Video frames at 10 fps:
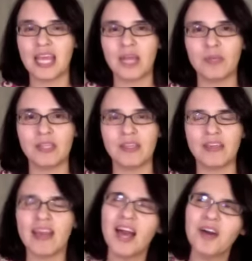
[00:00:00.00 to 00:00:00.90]
and we
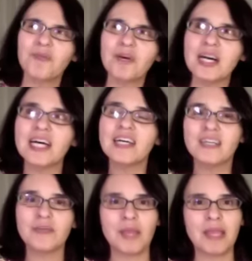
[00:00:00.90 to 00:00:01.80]
think, oh, well,
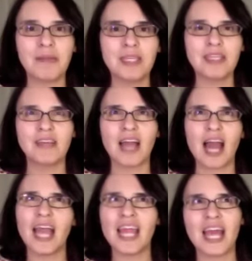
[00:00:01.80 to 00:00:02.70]
maybe
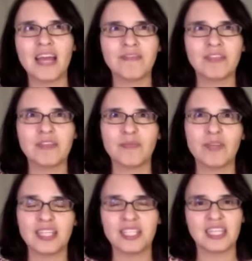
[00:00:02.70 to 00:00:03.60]
I have the
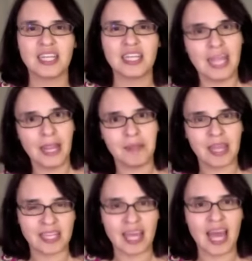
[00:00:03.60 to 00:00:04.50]
impression that a name
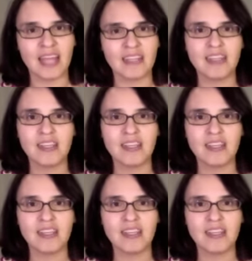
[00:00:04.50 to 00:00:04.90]
like that